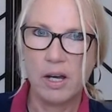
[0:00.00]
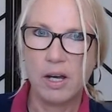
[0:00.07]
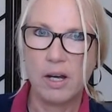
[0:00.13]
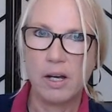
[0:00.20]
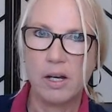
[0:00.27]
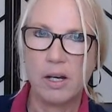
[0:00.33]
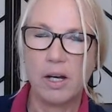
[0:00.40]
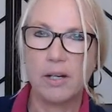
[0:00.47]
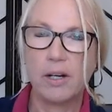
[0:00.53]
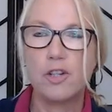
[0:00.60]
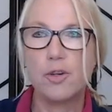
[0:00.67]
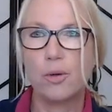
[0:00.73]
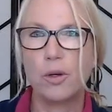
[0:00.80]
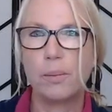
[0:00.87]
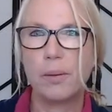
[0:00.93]
And I
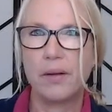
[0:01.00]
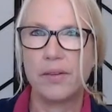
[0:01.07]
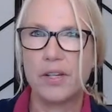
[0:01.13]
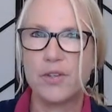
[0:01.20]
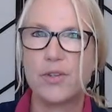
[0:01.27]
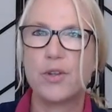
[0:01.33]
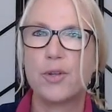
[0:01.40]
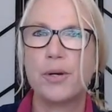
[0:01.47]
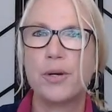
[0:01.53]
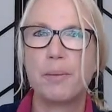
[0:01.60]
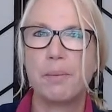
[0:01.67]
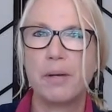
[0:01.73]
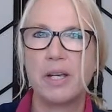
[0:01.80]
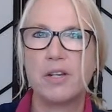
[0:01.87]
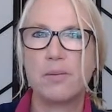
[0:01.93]
talk about these three
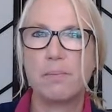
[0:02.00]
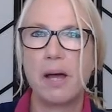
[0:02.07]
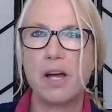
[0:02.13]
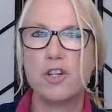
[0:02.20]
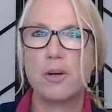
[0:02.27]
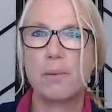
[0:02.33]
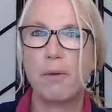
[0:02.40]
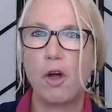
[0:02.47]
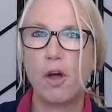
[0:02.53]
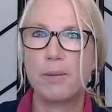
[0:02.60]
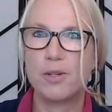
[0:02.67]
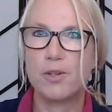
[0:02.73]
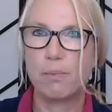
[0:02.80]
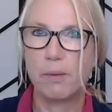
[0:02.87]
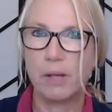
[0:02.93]
P's, passion,
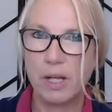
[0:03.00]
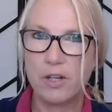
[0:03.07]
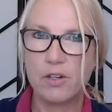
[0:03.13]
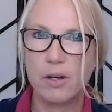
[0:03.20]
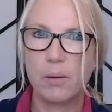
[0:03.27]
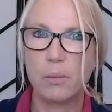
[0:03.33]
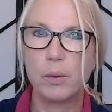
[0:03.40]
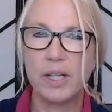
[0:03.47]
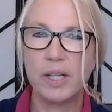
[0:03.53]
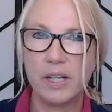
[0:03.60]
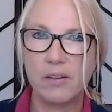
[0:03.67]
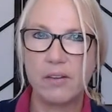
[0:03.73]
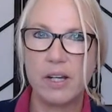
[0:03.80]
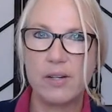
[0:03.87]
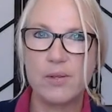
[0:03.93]
purpose, and pleasure. We
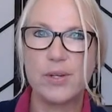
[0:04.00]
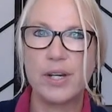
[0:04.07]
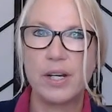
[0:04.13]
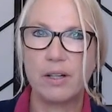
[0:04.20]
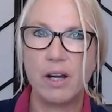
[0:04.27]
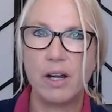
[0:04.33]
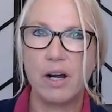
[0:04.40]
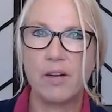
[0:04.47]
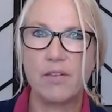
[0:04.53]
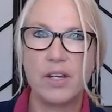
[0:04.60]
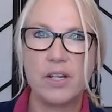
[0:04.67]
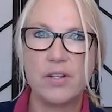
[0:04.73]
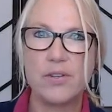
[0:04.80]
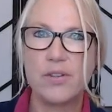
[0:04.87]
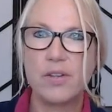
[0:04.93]
need these in our life.
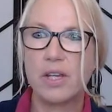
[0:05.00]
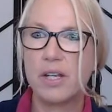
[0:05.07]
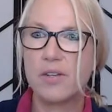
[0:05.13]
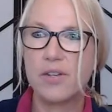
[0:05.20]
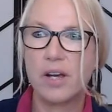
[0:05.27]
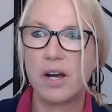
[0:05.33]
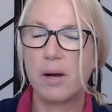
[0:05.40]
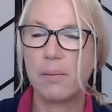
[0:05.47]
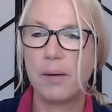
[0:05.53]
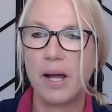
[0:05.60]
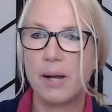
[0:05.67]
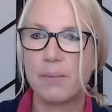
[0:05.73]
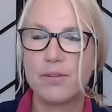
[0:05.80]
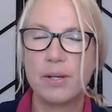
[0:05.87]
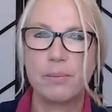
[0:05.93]
These are
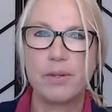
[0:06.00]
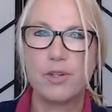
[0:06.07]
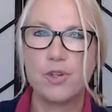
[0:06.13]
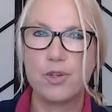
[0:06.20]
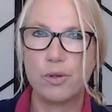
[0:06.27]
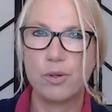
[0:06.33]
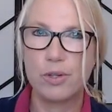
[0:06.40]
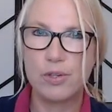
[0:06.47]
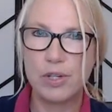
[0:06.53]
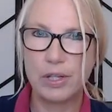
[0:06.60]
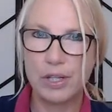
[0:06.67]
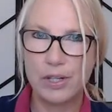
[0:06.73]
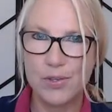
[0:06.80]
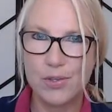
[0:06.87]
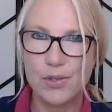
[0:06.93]
perhaps some of the strongest
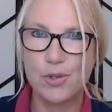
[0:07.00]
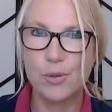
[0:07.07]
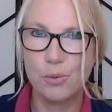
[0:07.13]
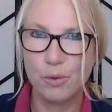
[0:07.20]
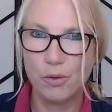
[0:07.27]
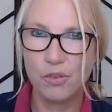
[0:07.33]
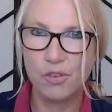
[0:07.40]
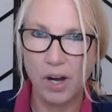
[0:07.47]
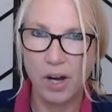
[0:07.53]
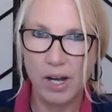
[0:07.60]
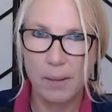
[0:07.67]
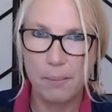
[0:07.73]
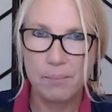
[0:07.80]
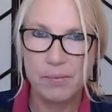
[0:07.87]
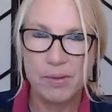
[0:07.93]
elixirs you will
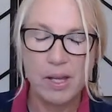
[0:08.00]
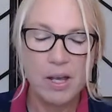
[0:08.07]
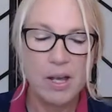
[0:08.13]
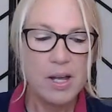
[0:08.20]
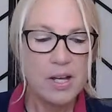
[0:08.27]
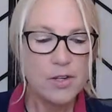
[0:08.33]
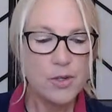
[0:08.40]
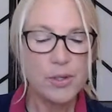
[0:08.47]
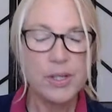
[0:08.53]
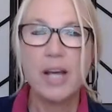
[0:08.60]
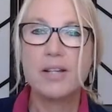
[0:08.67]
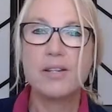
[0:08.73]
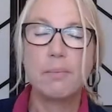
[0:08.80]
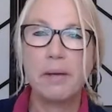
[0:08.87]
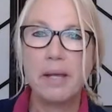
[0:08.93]
find. So
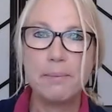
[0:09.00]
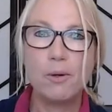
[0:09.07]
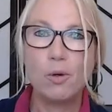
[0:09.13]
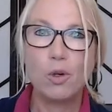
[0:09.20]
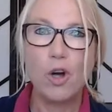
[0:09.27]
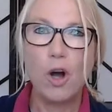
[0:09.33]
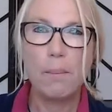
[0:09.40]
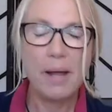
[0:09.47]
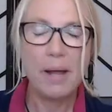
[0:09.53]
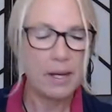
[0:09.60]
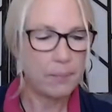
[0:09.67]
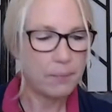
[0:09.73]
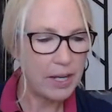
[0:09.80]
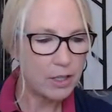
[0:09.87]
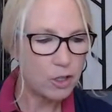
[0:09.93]
yes, people got
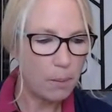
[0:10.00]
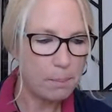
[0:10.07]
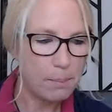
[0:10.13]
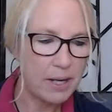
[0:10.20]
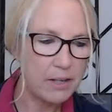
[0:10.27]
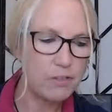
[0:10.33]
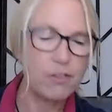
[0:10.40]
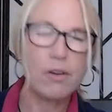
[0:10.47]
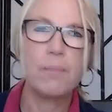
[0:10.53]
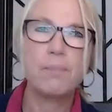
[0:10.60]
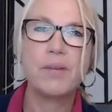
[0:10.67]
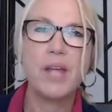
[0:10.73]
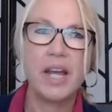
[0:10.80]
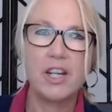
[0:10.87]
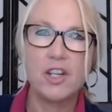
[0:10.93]
better. They got better
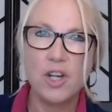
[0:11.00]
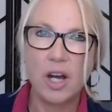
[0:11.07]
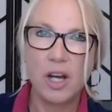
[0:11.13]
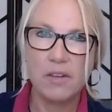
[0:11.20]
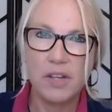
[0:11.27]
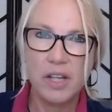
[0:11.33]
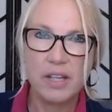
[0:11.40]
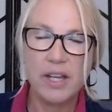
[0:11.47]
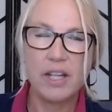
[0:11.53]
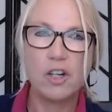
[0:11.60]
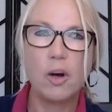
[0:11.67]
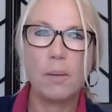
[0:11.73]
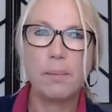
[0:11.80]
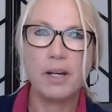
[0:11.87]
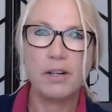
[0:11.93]
from HIV. They
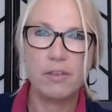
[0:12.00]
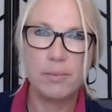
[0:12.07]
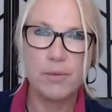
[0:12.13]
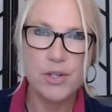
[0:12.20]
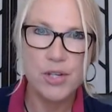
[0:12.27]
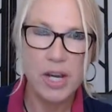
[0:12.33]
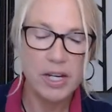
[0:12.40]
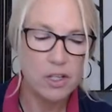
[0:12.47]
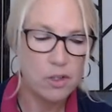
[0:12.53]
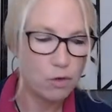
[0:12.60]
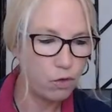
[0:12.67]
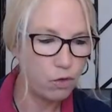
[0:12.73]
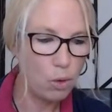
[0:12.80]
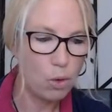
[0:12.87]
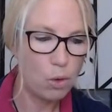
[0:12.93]
got better from stage
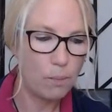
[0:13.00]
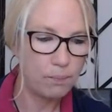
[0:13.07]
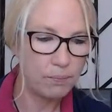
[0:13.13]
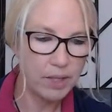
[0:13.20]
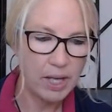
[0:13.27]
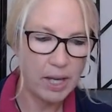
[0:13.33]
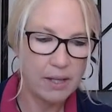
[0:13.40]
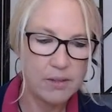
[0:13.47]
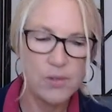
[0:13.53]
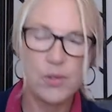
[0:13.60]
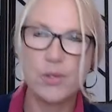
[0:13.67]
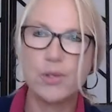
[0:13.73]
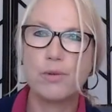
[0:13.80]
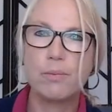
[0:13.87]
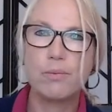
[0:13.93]
4
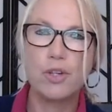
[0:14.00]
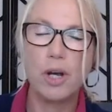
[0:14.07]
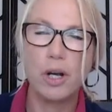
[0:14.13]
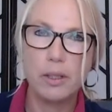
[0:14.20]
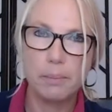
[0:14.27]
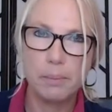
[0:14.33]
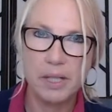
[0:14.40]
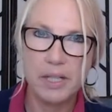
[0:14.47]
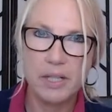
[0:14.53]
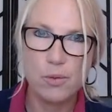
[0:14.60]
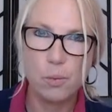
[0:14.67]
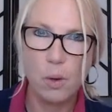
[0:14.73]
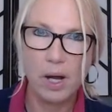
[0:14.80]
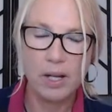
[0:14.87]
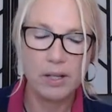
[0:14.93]
cancers, from diabetes
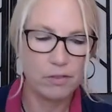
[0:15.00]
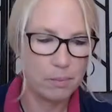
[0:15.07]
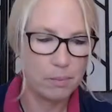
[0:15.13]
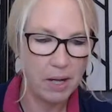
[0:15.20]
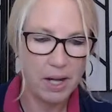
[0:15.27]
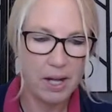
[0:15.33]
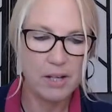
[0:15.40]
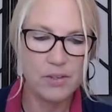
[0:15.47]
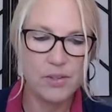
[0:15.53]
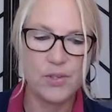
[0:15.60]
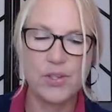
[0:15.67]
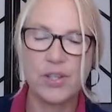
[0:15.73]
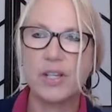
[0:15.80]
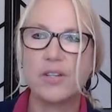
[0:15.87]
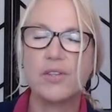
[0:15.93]
1, from heart
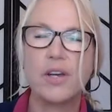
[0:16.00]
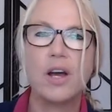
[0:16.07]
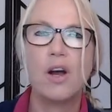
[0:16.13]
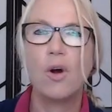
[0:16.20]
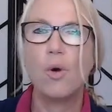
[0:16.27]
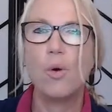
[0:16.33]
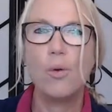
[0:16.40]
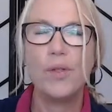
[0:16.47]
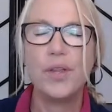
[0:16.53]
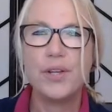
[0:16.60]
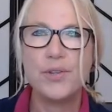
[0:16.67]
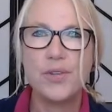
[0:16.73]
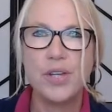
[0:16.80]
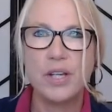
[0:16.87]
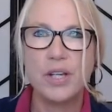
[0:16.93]
disease. All
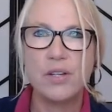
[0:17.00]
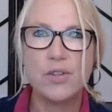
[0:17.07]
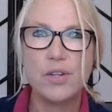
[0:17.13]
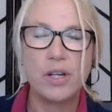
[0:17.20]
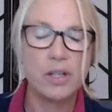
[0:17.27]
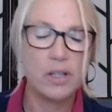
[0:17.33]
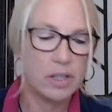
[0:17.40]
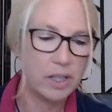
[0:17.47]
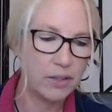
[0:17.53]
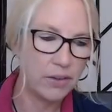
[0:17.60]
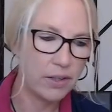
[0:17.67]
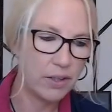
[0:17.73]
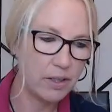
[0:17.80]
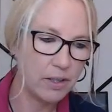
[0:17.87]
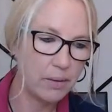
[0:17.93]
these things
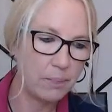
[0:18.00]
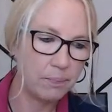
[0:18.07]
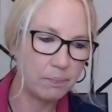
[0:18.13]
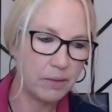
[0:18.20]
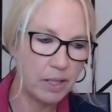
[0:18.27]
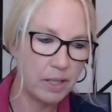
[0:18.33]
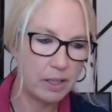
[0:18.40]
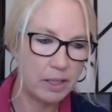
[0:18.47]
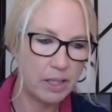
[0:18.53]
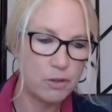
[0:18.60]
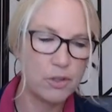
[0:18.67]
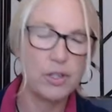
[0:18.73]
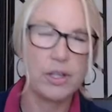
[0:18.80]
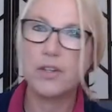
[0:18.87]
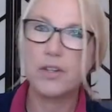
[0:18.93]
in the
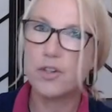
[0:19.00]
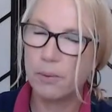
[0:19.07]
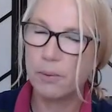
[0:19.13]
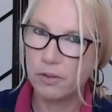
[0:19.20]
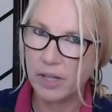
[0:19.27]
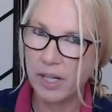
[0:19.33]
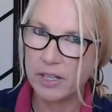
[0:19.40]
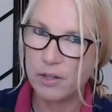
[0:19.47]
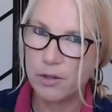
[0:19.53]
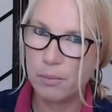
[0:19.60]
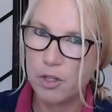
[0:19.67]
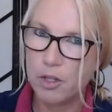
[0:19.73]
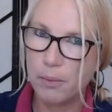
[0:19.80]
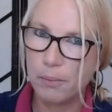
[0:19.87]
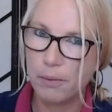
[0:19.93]
literature, the Spontaneous
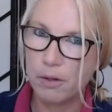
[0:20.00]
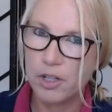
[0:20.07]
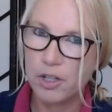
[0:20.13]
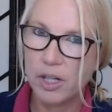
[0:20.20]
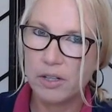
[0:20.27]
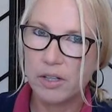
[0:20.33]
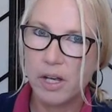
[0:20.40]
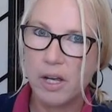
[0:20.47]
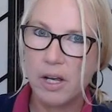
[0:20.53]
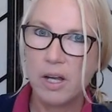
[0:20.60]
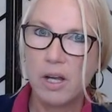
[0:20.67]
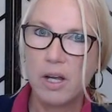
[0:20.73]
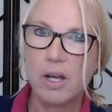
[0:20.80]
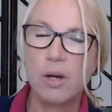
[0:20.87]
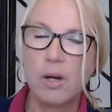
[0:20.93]
Remission Project,
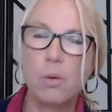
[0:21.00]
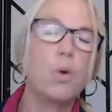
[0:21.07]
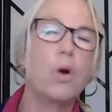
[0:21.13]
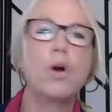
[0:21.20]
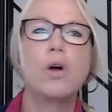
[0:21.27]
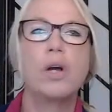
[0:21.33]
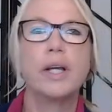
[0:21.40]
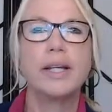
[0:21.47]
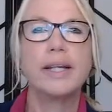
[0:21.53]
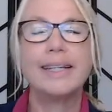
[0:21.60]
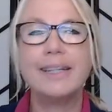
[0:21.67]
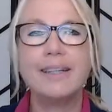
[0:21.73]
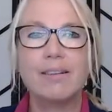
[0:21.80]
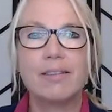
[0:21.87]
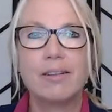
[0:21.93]
were
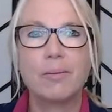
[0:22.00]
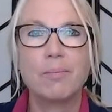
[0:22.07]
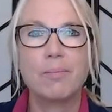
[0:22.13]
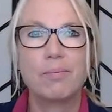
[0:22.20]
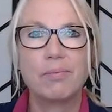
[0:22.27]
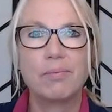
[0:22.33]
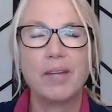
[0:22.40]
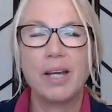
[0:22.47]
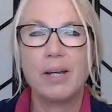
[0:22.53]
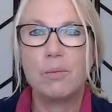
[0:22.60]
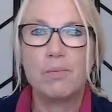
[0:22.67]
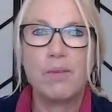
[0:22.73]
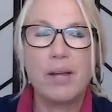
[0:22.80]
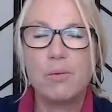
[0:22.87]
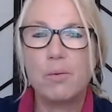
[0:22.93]
healed.
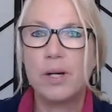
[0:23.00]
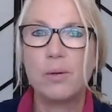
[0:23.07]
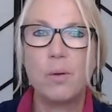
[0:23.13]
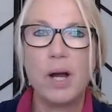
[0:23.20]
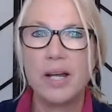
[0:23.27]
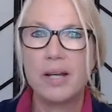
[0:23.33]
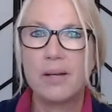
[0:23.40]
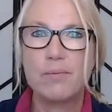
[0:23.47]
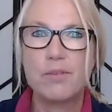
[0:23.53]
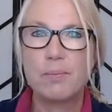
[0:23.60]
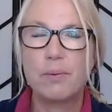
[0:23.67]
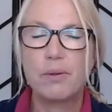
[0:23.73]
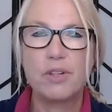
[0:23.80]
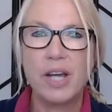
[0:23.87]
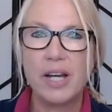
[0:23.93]
They went away.
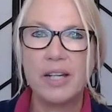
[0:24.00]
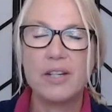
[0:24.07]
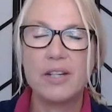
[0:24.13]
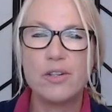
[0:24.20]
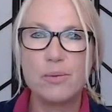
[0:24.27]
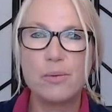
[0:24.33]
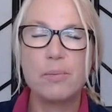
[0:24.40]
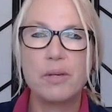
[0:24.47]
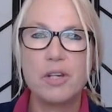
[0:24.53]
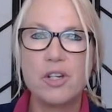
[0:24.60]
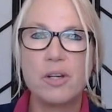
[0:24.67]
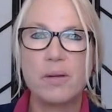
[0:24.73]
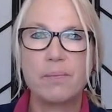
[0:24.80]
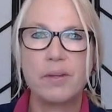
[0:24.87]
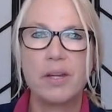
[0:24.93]
Spontaneous
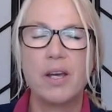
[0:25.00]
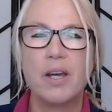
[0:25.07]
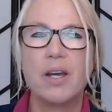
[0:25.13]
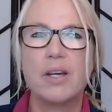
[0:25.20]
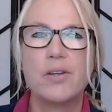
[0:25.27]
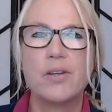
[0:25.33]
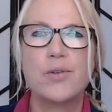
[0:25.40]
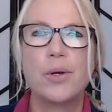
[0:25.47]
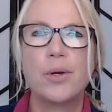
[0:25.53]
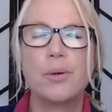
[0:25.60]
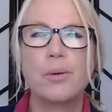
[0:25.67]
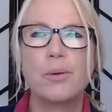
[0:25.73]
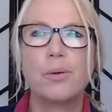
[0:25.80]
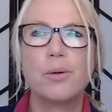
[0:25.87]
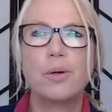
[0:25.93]
remission.
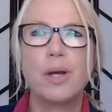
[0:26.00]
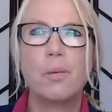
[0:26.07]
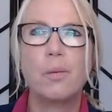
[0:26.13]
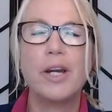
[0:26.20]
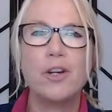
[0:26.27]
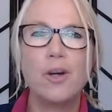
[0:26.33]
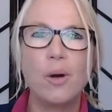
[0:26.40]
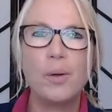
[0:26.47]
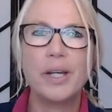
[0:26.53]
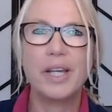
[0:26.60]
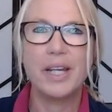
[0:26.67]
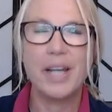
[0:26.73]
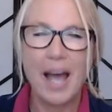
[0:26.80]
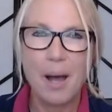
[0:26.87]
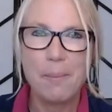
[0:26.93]
So we know it
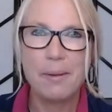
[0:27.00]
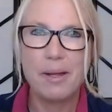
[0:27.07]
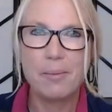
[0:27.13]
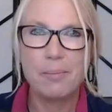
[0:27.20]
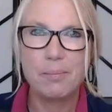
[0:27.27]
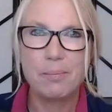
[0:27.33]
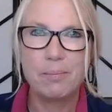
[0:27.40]
can happen.